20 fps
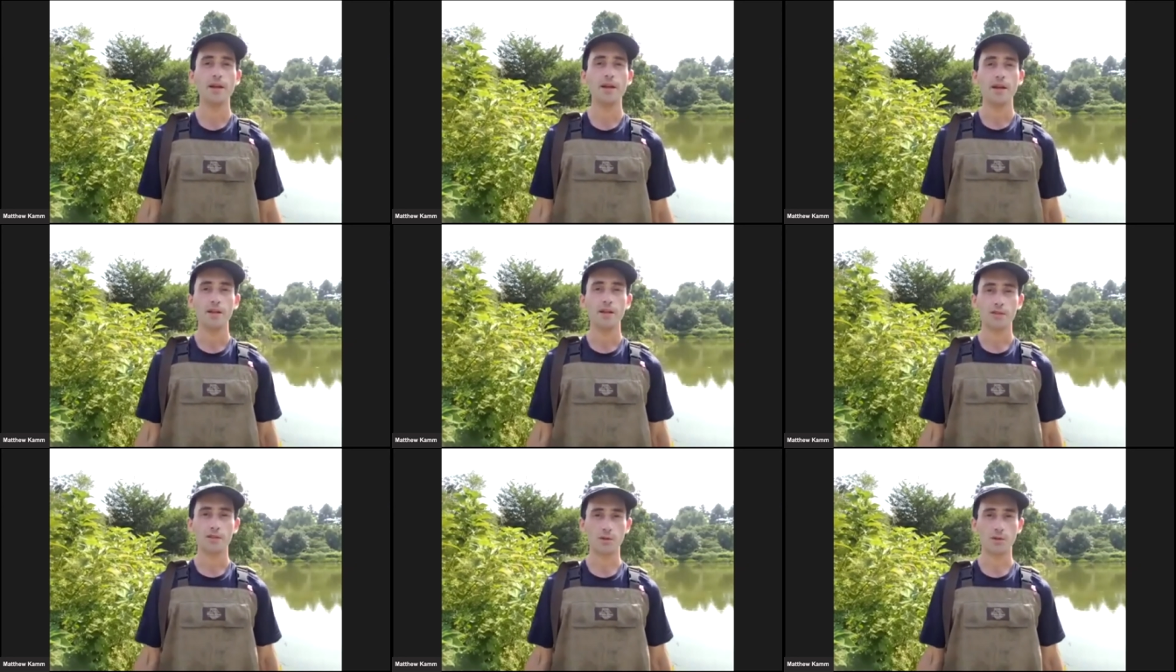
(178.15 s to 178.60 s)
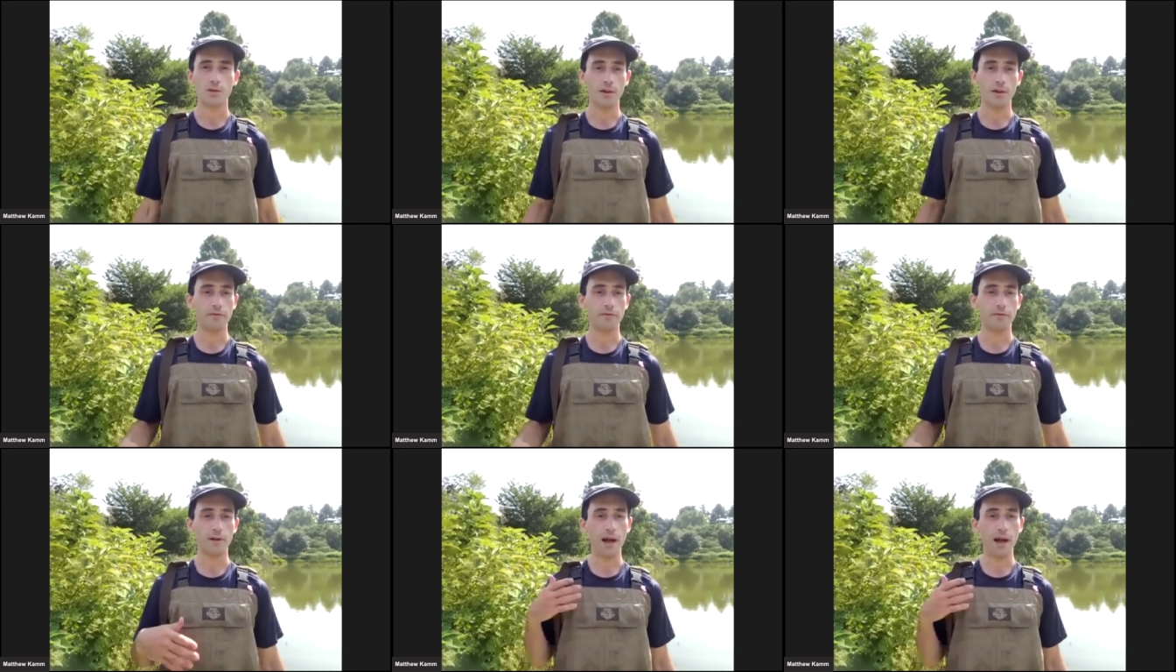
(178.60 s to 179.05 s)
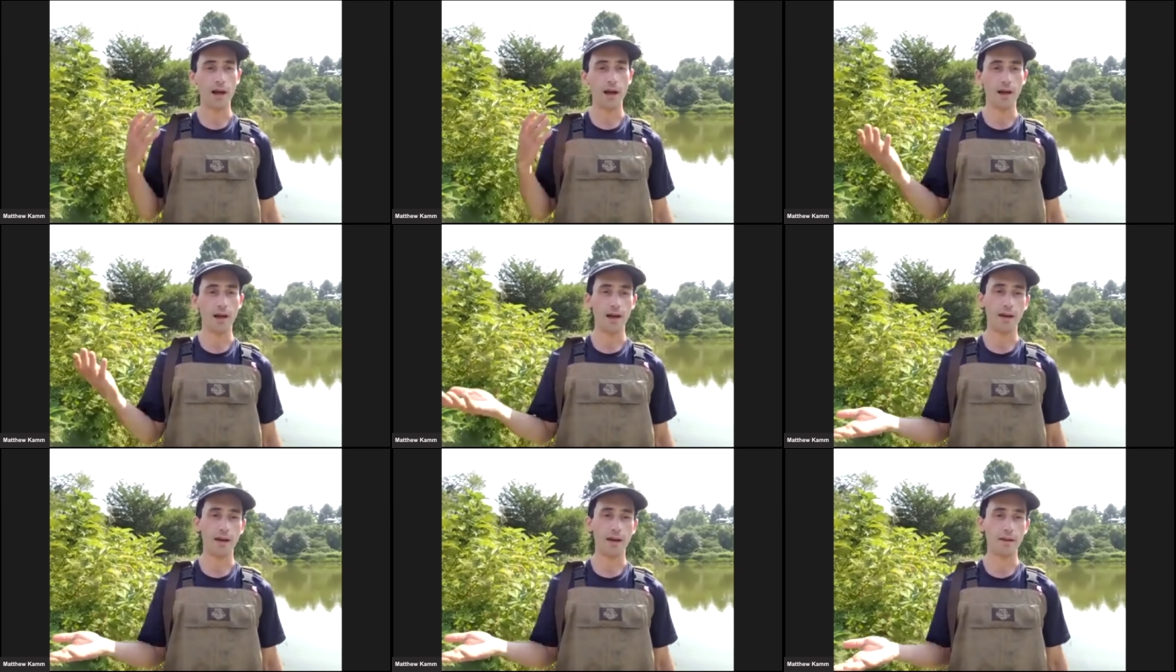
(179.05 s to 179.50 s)
sort of uh,
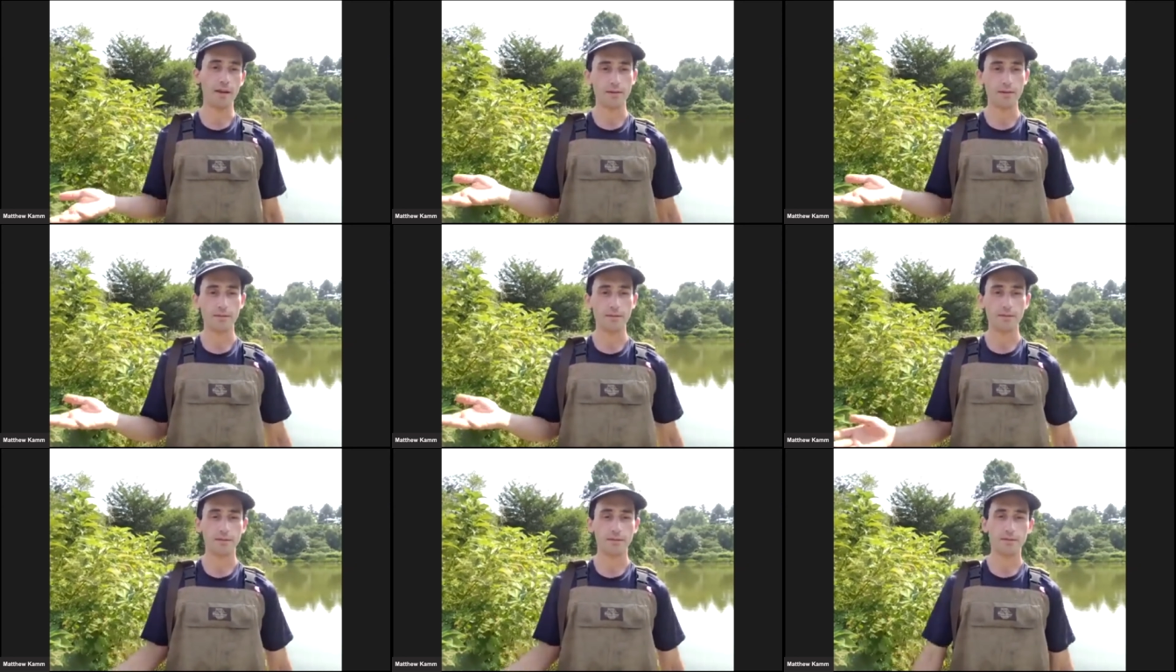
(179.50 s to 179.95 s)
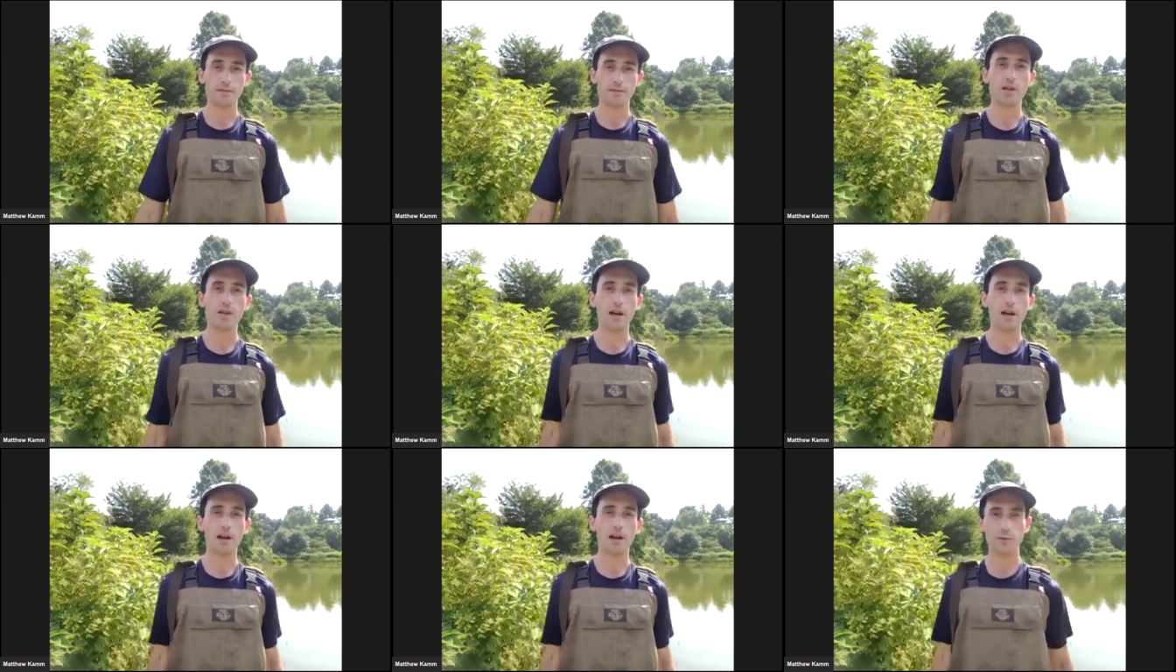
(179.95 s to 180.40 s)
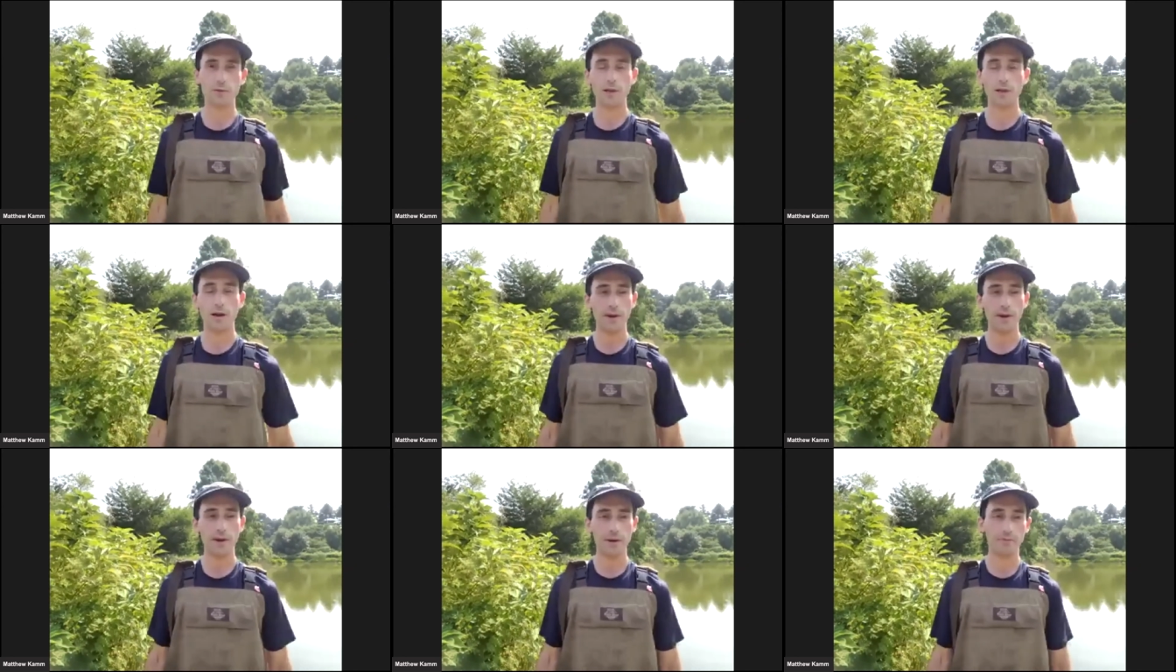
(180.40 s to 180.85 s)
talked with the
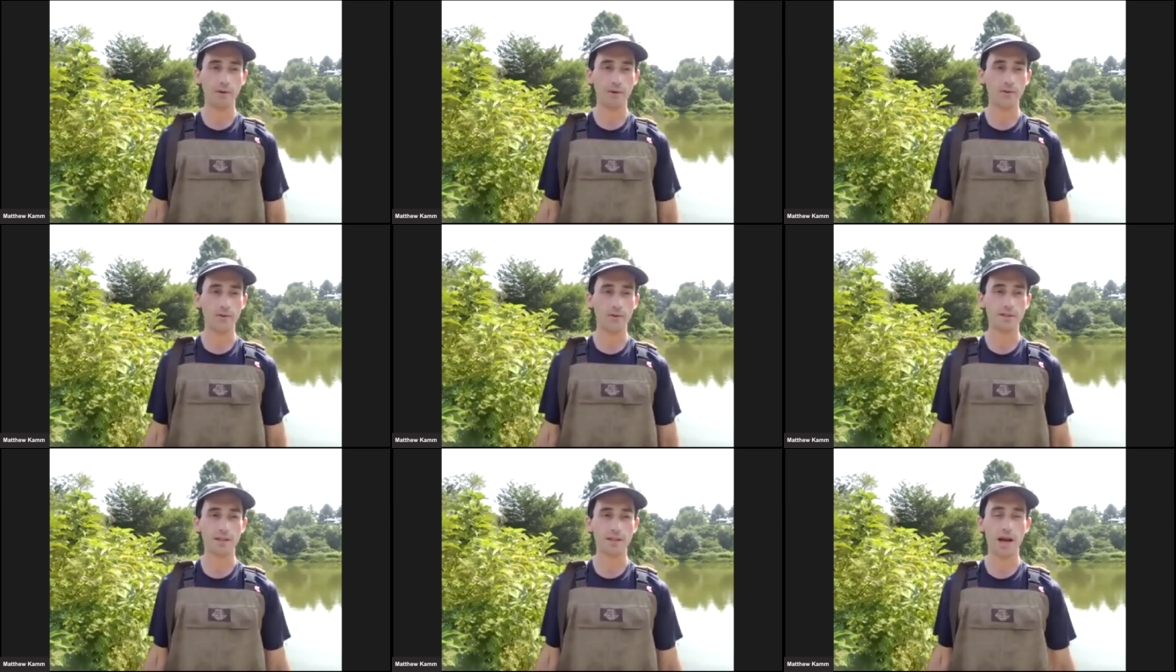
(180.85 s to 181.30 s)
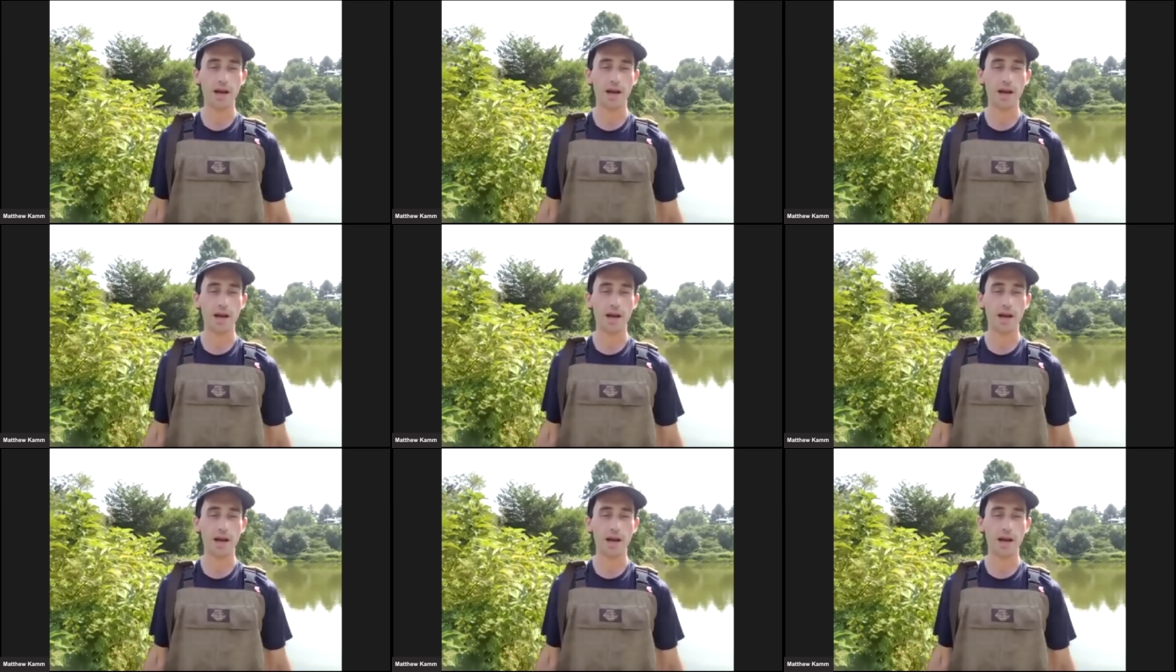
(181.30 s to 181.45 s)
Arboretum folks and got this